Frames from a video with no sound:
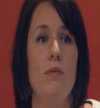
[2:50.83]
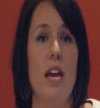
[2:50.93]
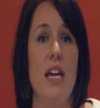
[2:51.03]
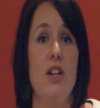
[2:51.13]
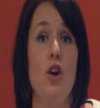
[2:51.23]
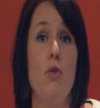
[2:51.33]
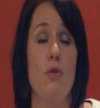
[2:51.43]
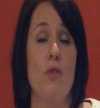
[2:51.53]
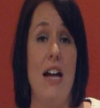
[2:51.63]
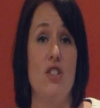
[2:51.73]
they can go
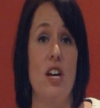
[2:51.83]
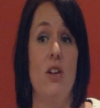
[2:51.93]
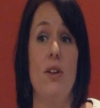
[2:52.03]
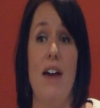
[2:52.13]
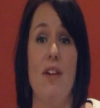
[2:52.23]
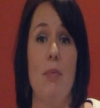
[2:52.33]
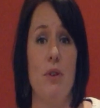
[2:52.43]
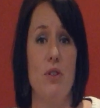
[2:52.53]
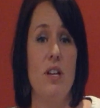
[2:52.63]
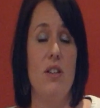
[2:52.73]
through that channel and have that
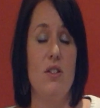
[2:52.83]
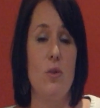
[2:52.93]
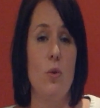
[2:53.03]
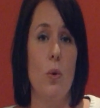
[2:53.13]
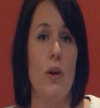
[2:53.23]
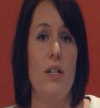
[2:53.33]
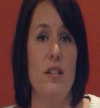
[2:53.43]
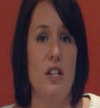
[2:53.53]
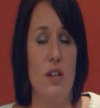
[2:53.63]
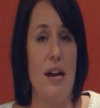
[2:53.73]
person at the school
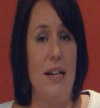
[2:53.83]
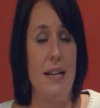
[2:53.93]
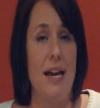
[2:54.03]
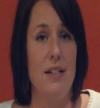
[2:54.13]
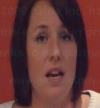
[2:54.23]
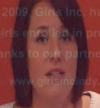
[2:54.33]
organization contact